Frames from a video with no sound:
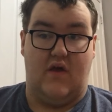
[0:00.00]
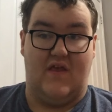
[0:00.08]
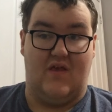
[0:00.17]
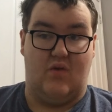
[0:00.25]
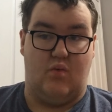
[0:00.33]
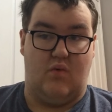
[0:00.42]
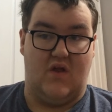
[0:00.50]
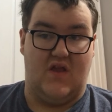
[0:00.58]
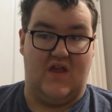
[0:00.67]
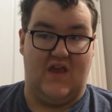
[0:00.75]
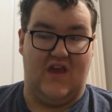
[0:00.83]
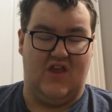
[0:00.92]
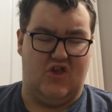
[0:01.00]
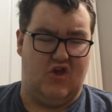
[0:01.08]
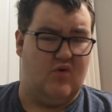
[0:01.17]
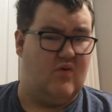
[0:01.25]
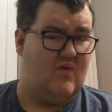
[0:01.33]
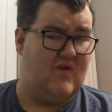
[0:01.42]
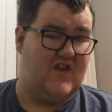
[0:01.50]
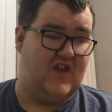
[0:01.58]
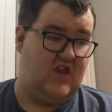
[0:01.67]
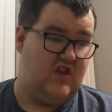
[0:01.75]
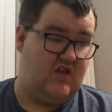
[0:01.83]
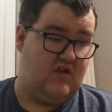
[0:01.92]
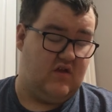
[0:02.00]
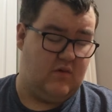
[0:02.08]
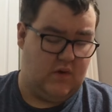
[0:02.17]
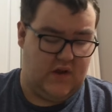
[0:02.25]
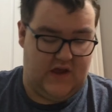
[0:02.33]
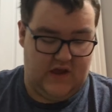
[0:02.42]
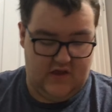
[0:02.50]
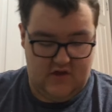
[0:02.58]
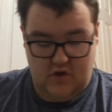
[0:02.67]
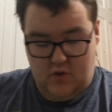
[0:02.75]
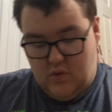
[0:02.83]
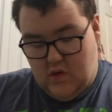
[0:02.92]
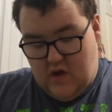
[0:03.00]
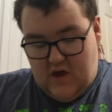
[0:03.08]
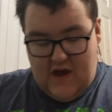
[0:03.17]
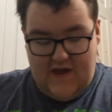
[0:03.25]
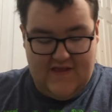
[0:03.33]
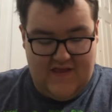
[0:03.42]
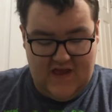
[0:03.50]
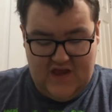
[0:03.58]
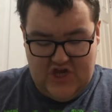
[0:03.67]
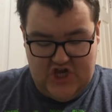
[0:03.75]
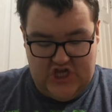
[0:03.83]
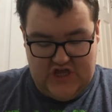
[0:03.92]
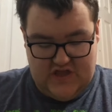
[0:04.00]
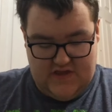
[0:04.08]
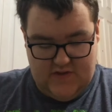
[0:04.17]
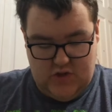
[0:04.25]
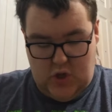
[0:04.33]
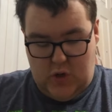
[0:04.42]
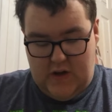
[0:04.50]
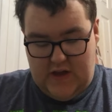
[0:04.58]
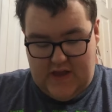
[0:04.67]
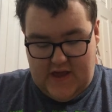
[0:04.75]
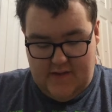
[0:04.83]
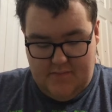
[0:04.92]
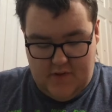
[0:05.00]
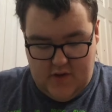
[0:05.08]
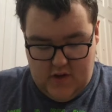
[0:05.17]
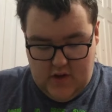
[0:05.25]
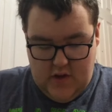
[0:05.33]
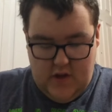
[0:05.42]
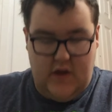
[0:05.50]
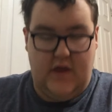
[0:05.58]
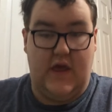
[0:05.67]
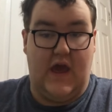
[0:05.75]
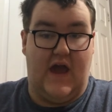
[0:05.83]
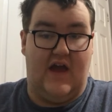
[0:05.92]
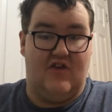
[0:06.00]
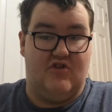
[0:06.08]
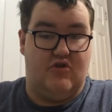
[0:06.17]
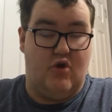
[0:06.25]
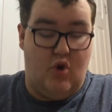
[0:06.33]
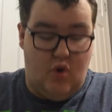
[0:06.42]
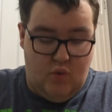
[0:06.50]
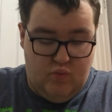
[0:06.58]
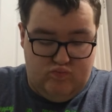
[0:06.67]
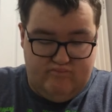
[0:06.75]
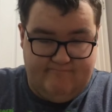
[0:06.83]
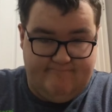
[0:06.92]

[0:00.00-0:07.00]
he says what did he do or what did what did he do? I think she's already dead, but yeah. So